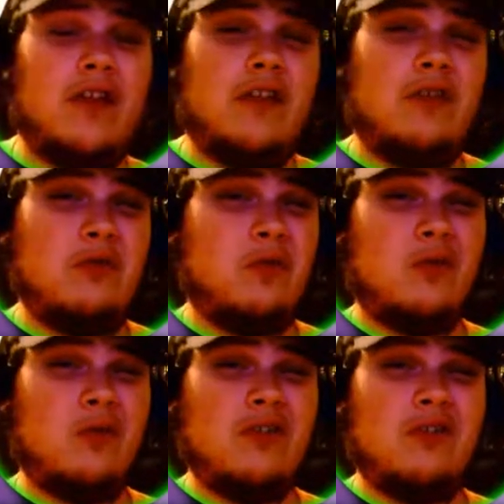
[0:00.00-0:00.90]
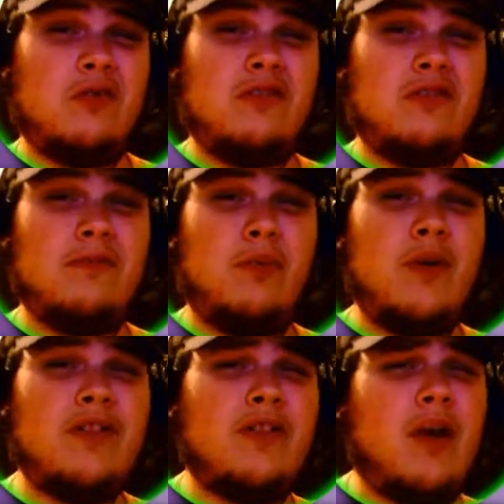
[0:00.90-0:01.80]
do in order to score some
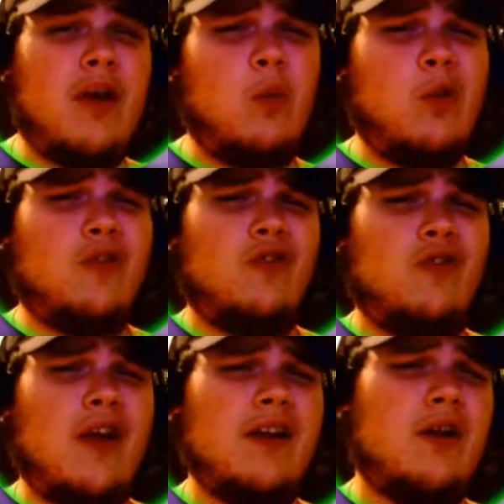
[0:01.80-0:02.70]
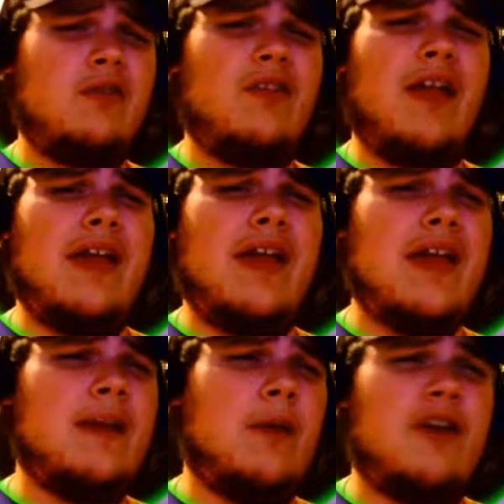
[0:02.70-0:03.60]
points, it's not worth trying to go to, like,
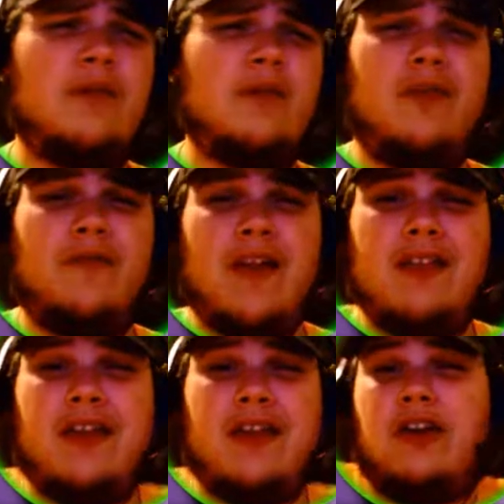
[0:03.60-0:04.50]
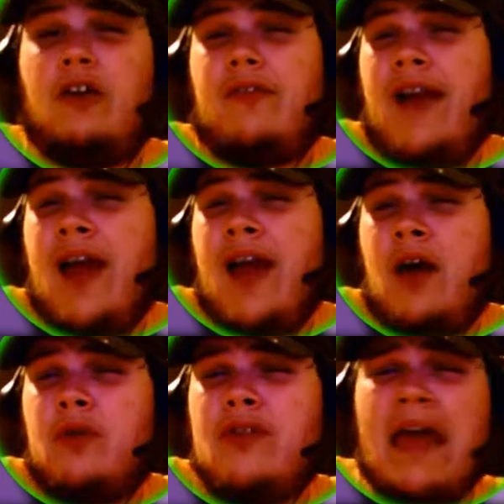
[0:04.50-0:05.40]
any possible events that are
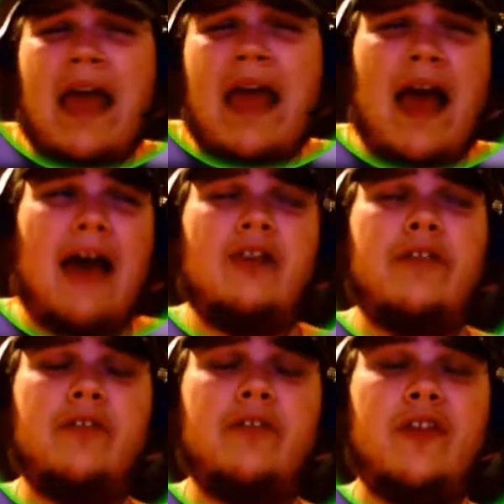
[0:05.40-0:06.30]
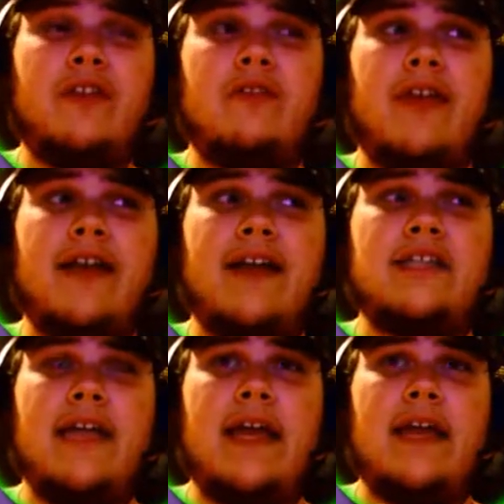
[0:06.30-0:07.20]
around. I don't even think there's
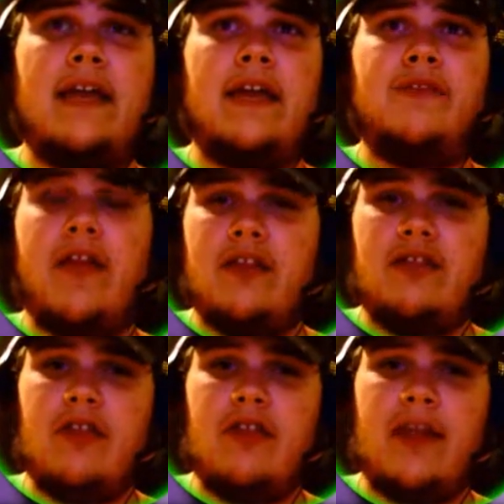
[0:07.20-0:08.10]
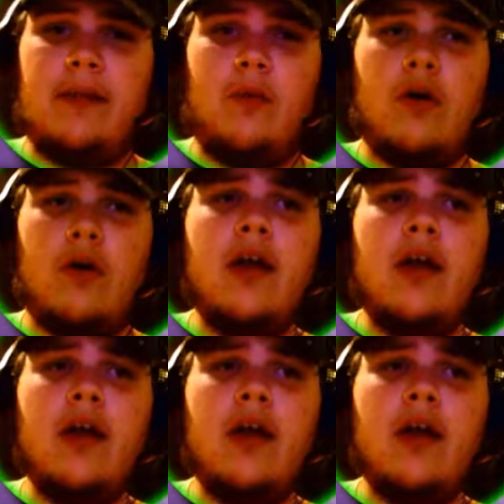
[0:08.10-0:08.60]
actually any events anymore.